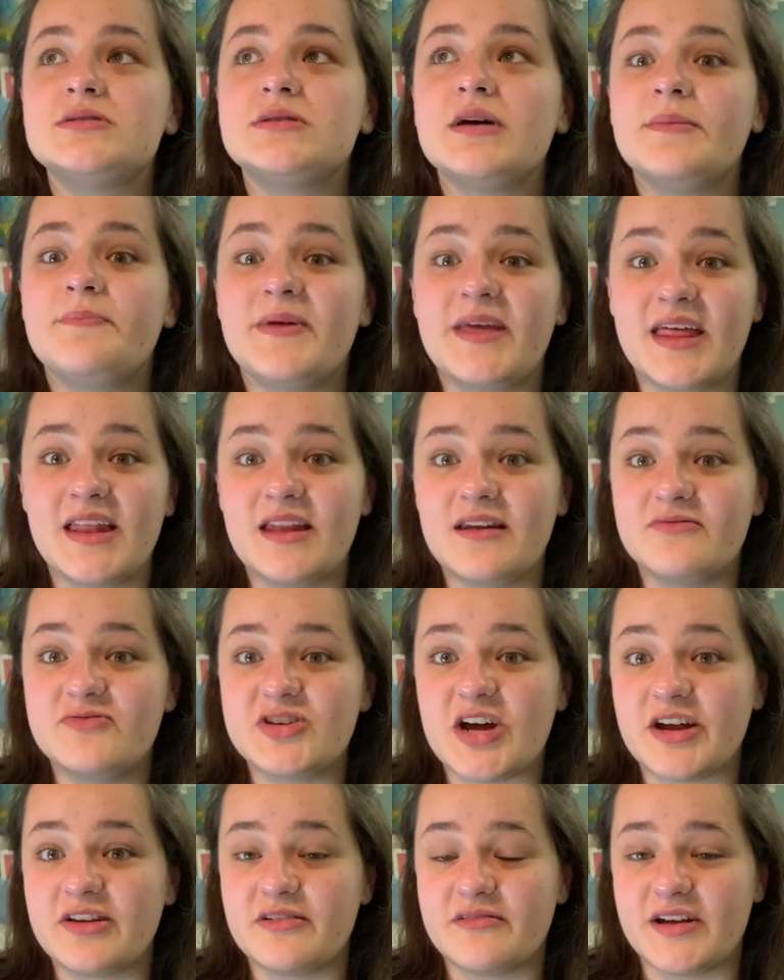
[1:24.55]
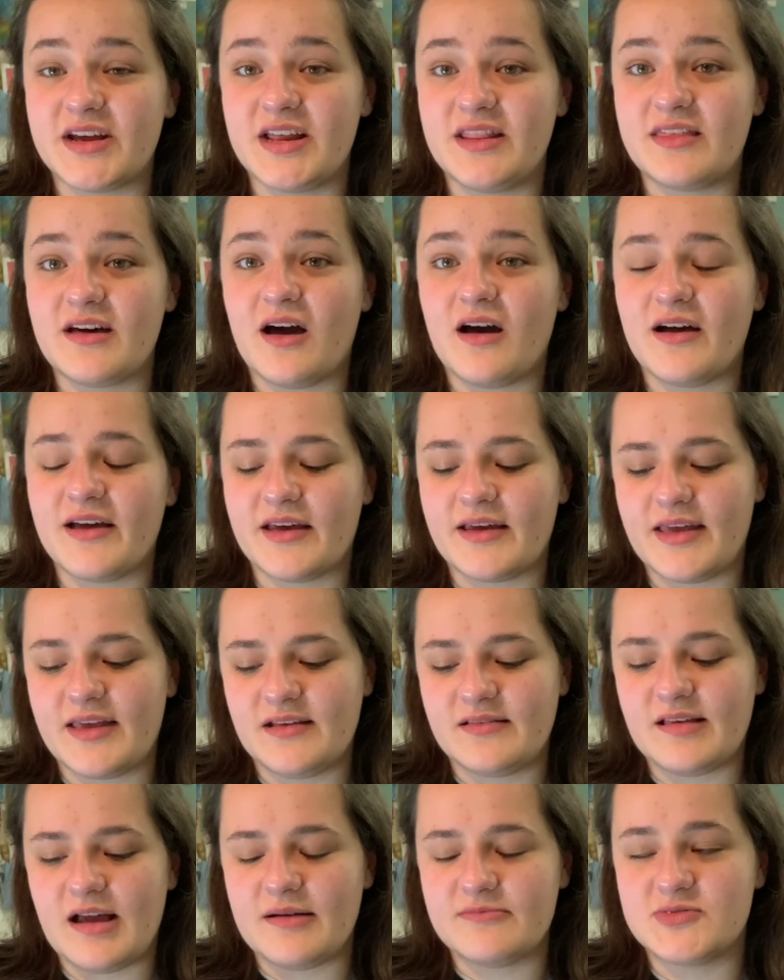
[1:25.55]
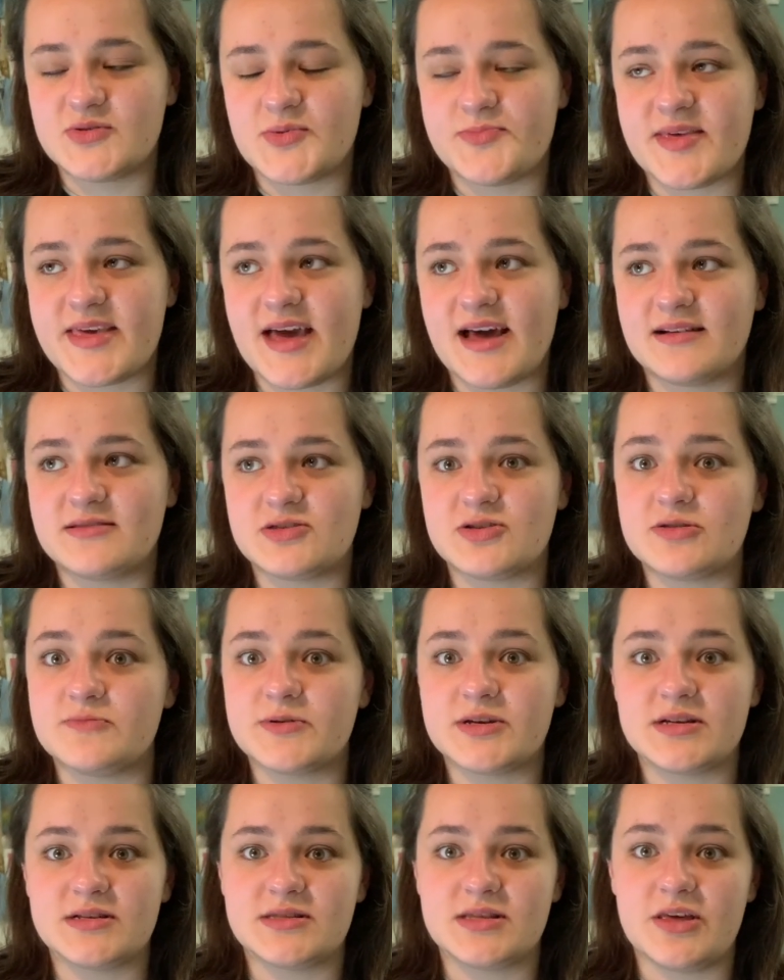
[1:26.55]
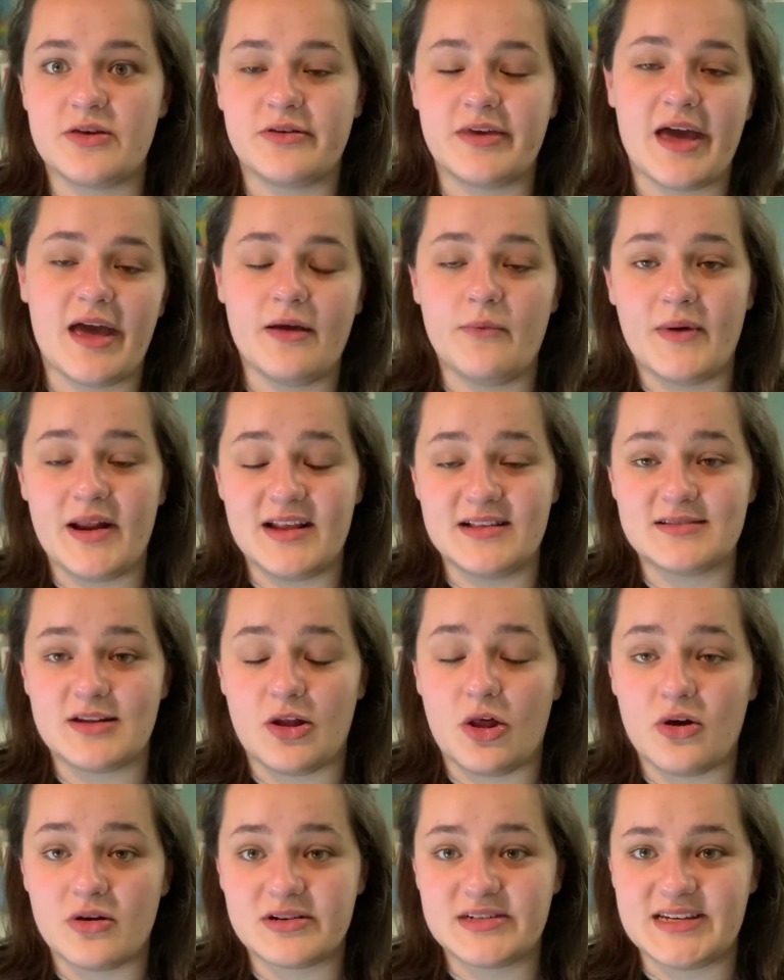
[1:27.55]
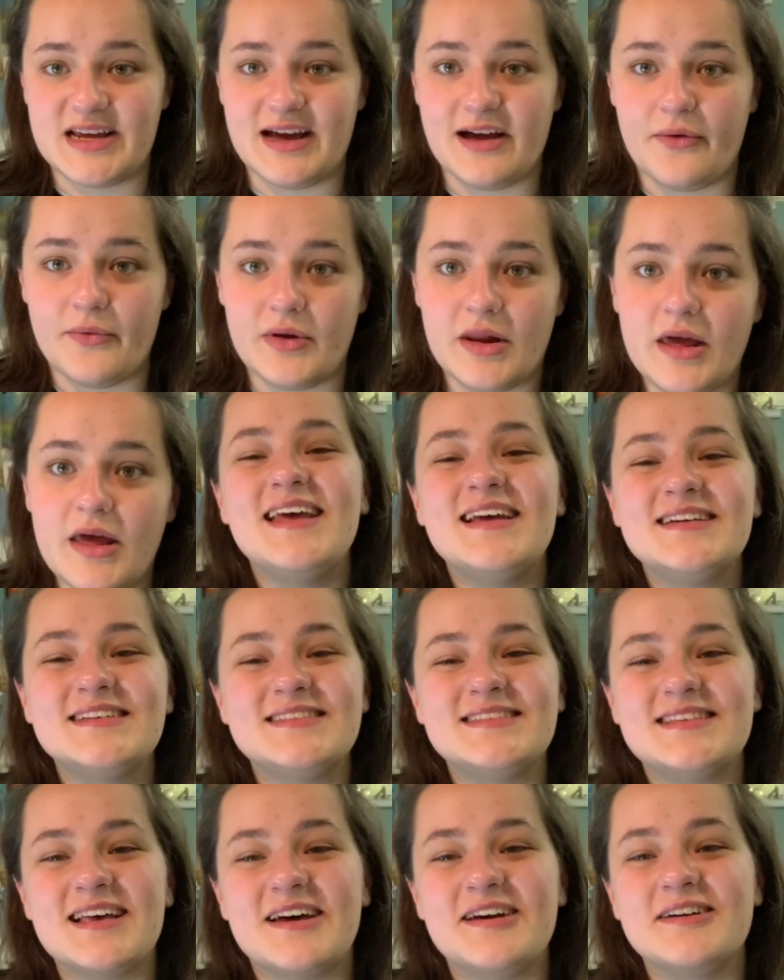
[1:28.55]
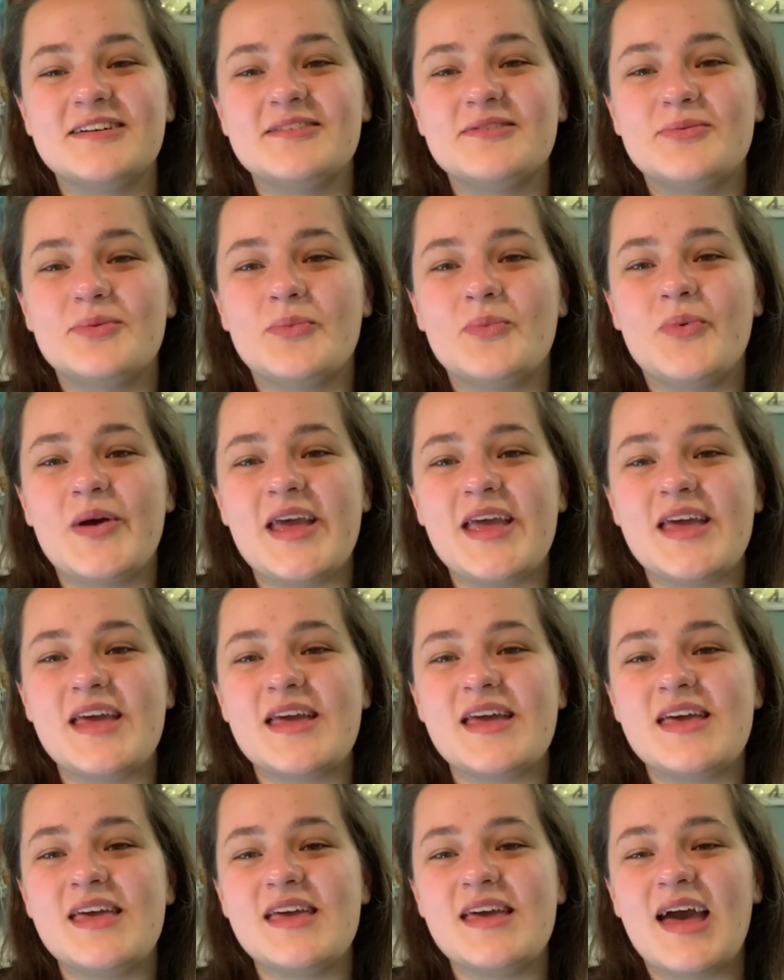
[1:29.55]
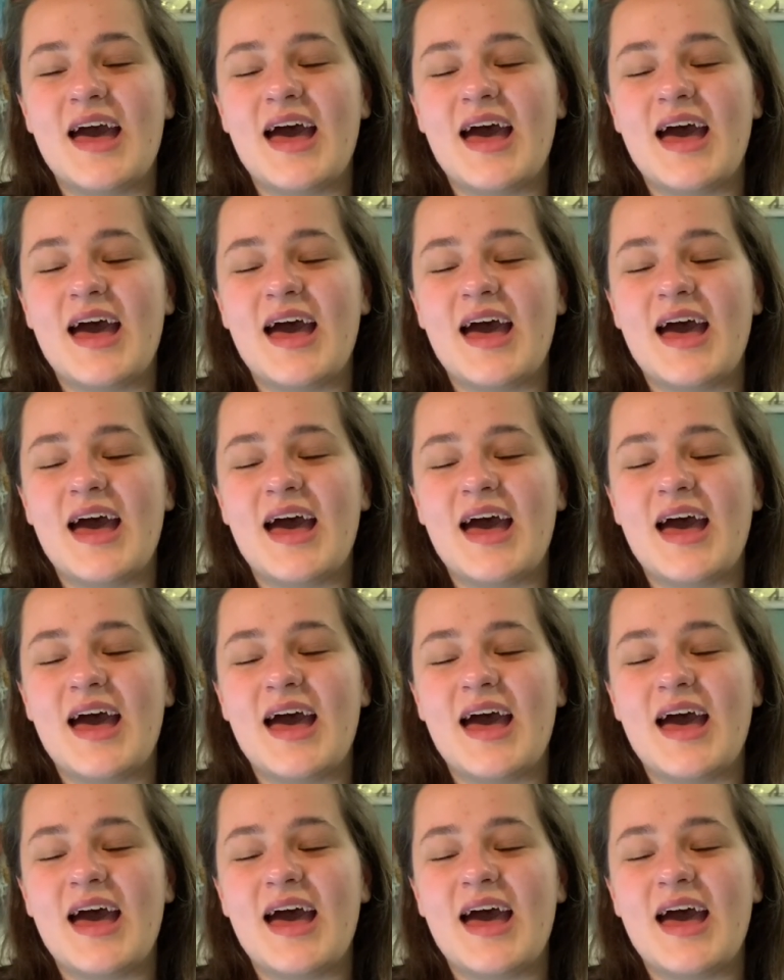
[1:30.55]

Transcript: at the beginning of January that our exams were going to be cancelled because the U K went into lockdown. So we